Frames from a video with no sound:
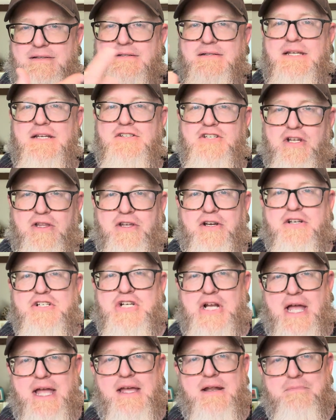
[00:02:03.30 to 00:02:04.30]
titular
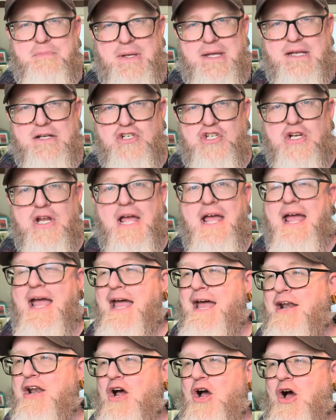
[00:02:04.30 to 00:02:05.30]
giant peach,
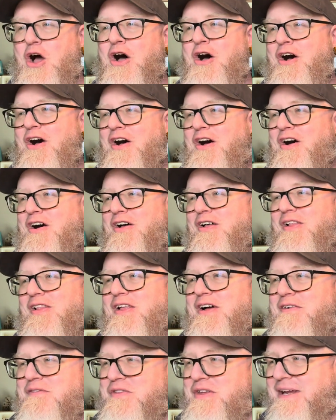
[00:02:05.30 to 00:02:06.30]
and all
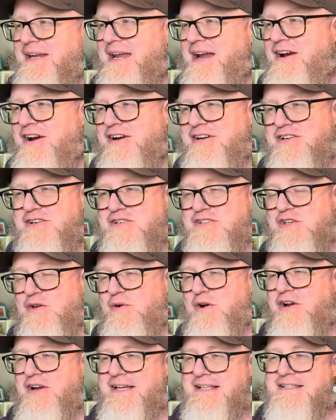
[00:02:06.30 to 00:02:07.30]
of the characters who
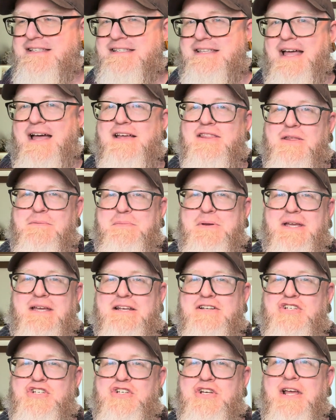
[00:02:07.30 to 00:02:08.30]
are inside the
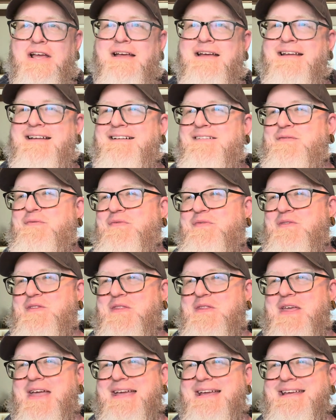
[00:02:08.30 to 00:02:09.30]
peach,
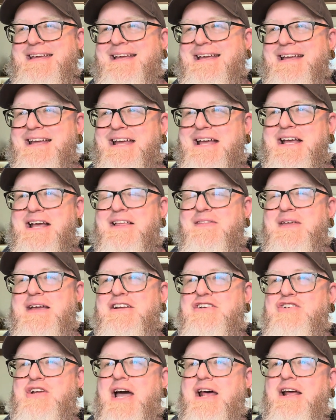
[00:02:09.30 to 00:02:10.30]
they
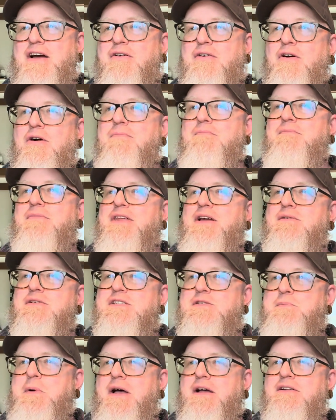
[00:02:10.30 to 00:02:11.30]
shout out, "Oh, there was
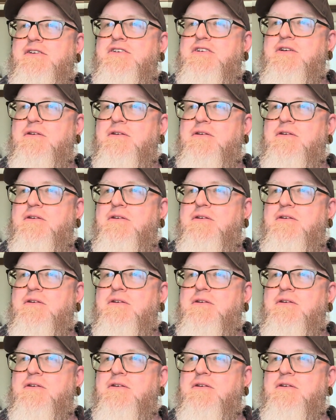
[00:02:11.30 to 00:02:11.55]
Sponge.